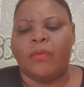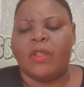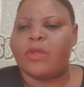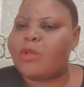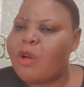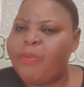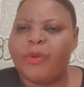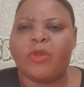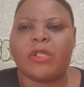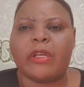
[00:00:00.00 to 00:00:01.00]
Stop
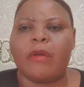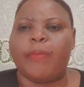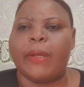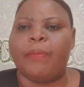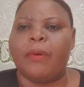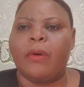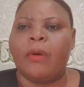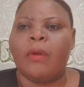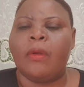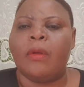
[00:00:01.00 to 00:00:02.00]
using people.
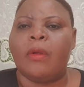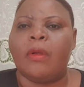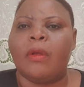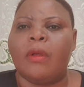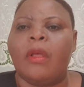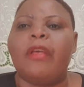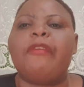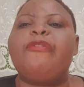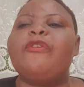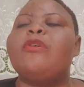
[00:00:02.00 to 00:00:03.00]

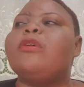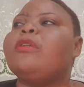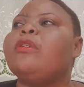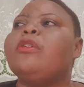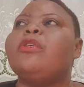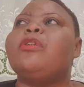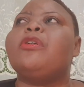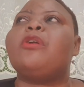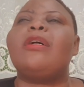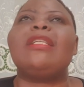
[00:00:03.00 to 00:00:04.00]
If
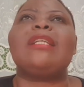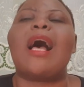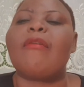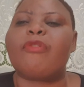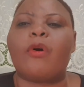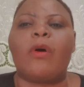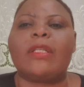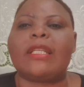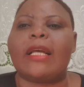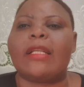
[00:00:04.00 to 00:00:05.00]
you don't have
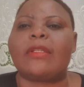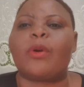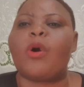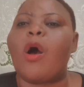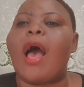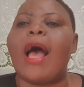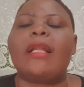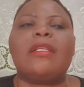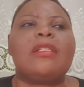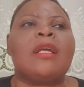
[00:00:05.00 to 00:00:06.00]
content, go
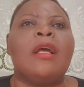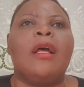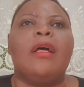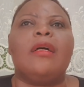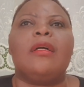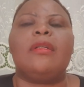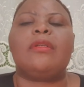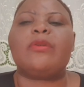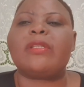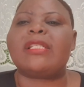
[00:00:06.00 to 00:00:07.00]
and
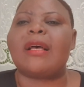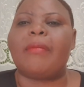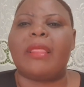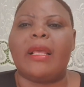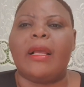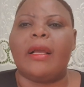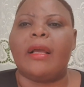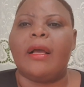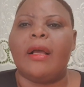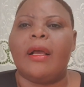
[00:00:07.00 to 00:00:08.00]
do something.
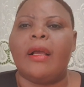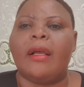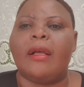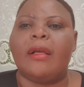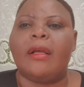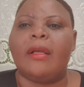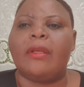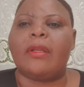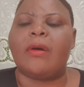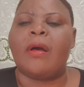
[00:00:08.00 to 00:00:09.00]

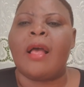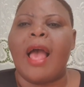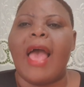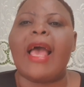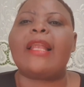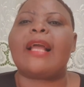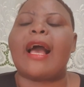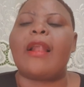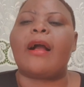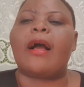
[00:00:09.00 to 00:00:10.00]
You know, I had
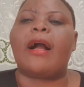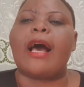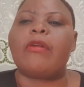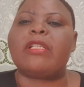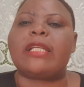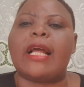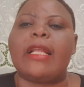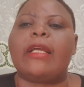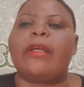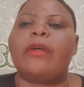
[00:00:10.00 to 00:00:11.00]
Carol
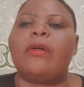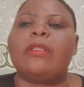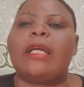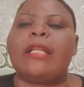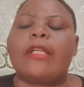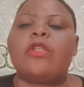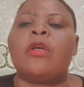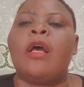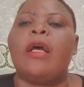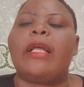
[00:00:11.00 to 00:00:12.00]
telling you
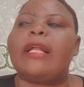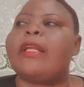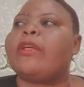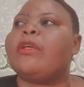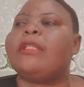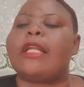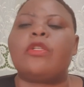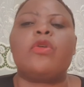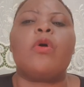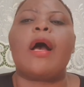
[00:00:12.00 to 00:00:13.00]
that
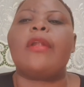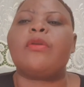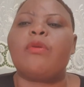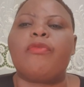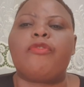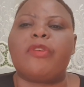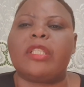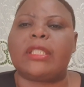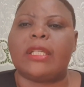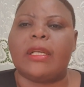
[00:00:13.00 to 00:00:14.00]
you can do
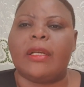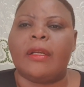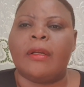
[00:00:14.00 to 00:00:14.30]
fishing.